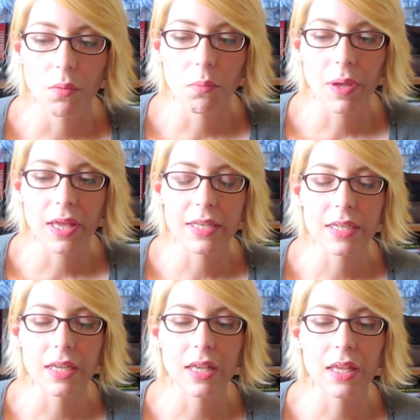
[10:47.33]
but
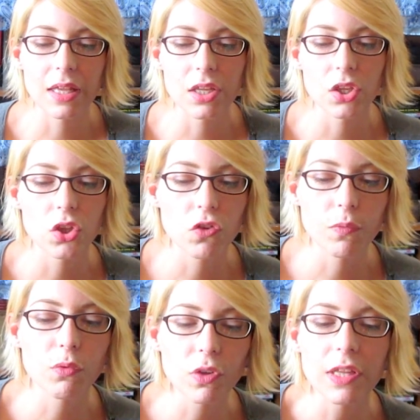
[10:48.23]

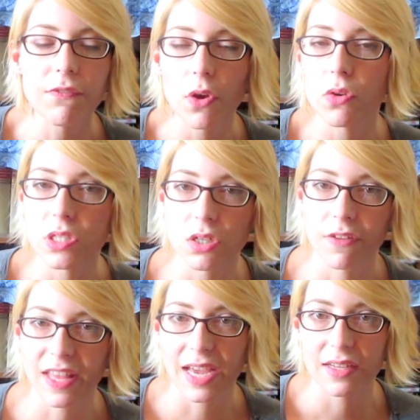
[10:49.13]
you've been really focused
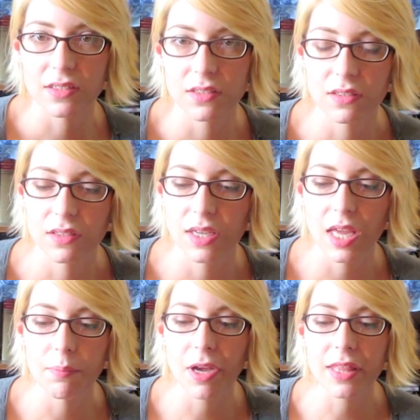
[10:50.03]
on that.
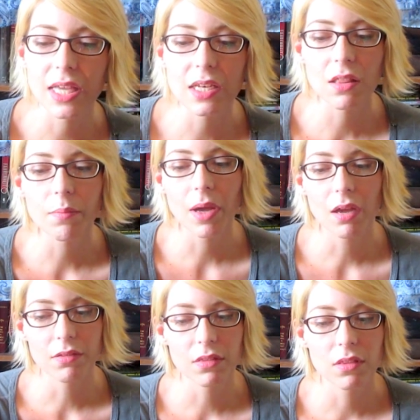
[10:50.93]
And by the end of the
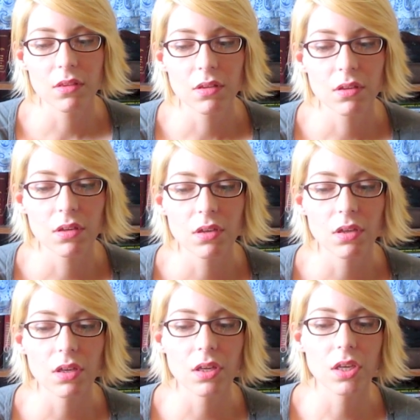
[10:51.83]
month,
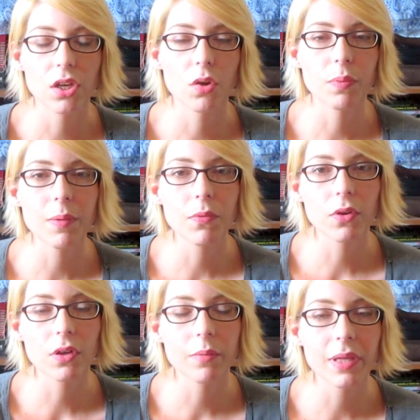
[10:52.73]
you know, people
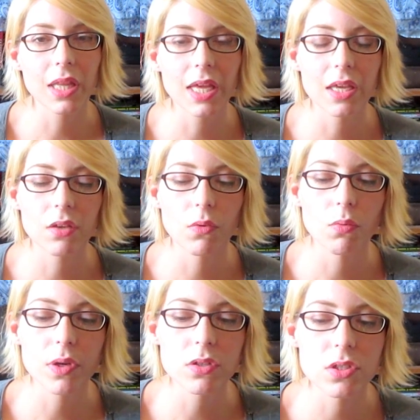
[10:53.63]
are going to be like, well,
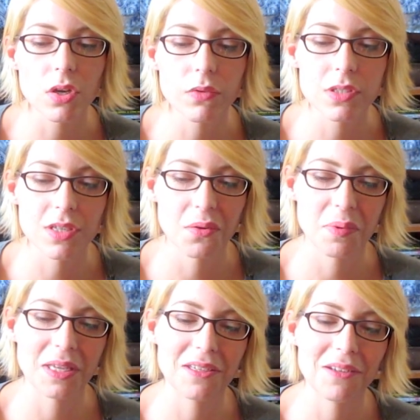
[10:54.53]
where's so-and-so
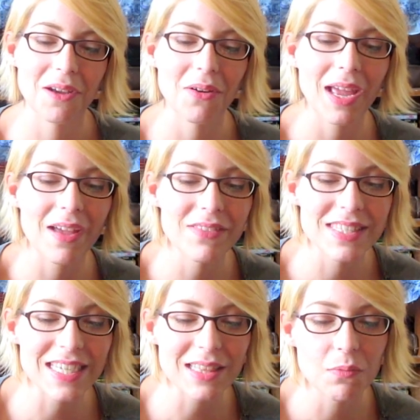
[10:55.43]
been? You know, I haven't
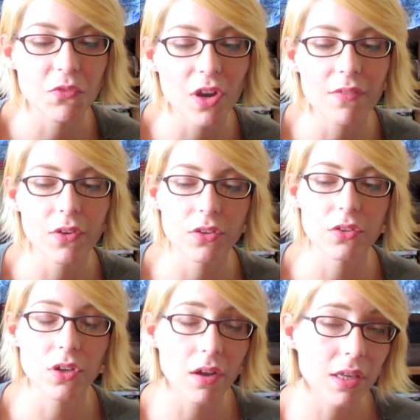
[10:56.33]
seen them forever. And
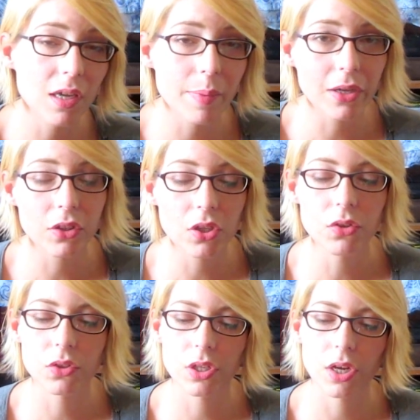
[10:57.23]
they're talking about
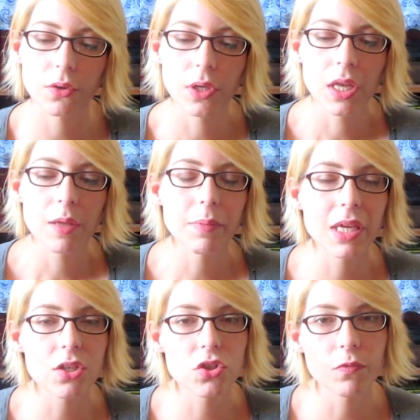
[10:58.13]
you, you know,
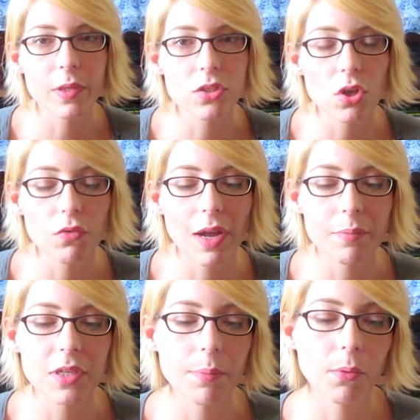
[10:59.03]
because you've been so
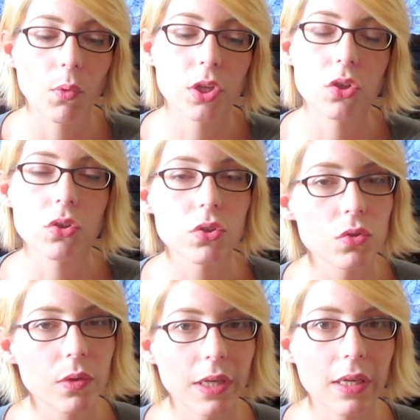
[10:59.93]
wrapped up in what you're
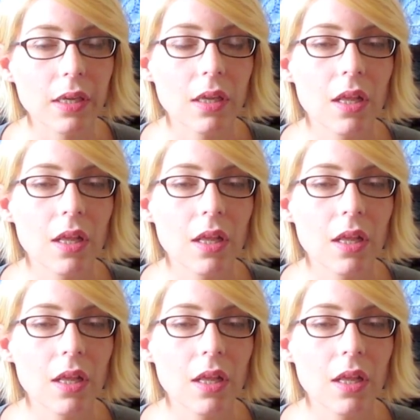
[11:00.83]
doing